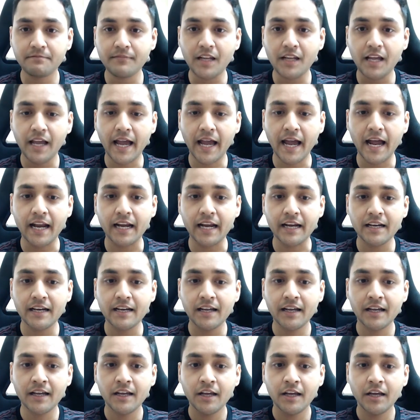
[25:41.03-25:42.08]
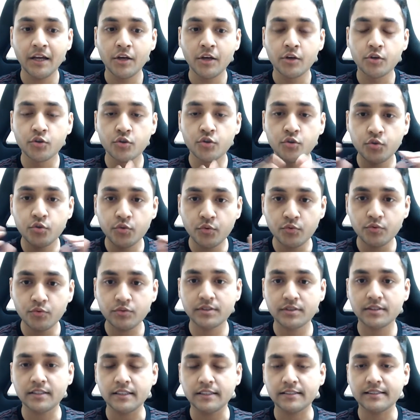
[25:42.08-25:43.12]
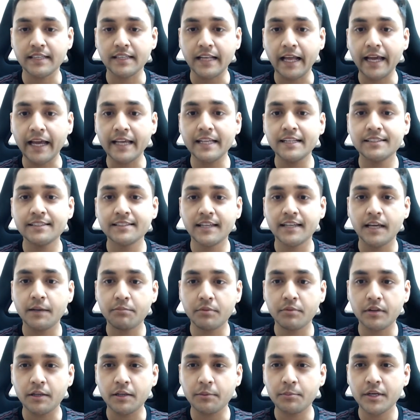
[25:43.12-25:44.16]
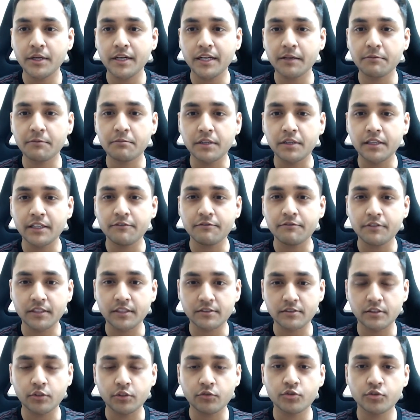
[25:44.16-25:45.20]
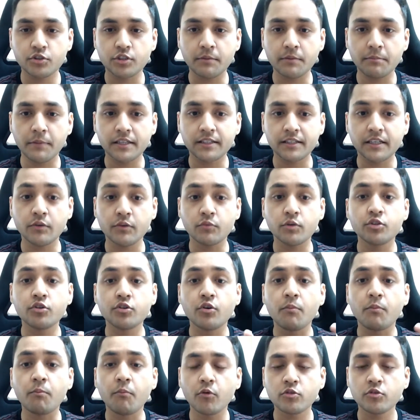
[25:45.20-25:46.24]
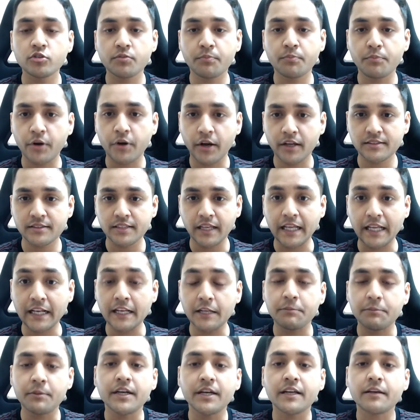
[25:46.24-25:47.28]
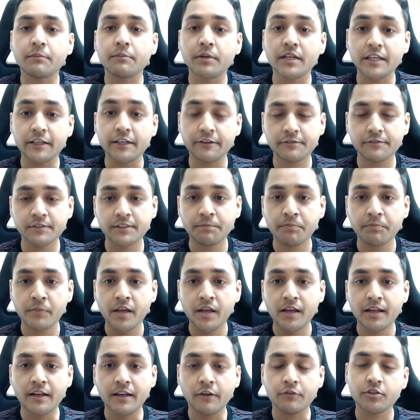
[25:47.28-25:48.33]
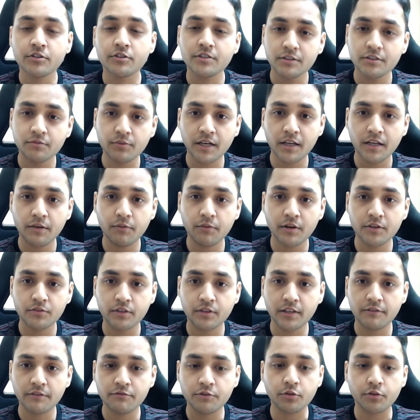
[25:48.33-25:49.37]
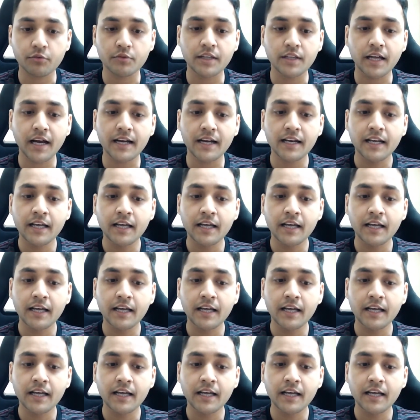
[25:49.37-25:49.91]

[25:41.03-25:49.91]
and use this 9-step limiting belief dissolution method with your most pressing limiting beliefs. Now, this is what I want to give to you, that